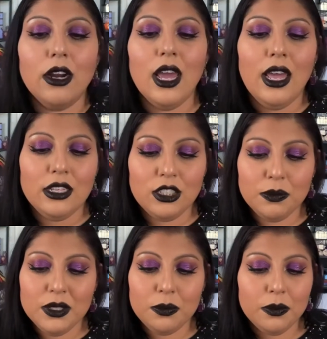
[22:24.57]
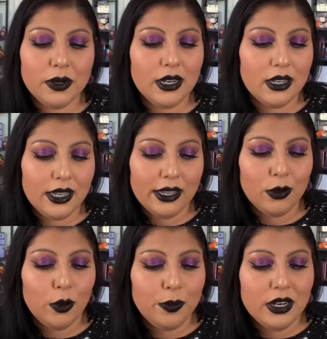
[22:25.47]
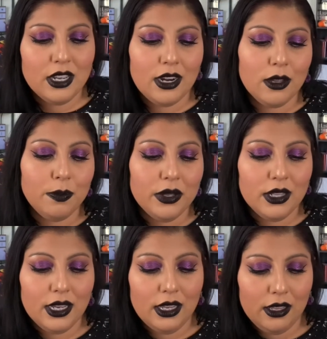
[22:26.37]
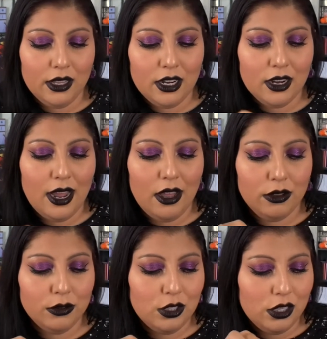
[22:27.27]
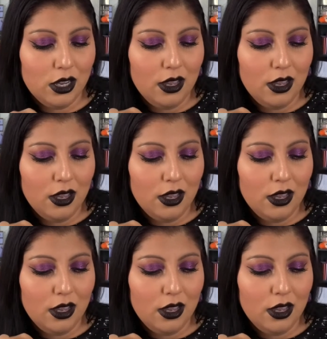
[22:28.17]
It just makes me want to like open it up and like cut it out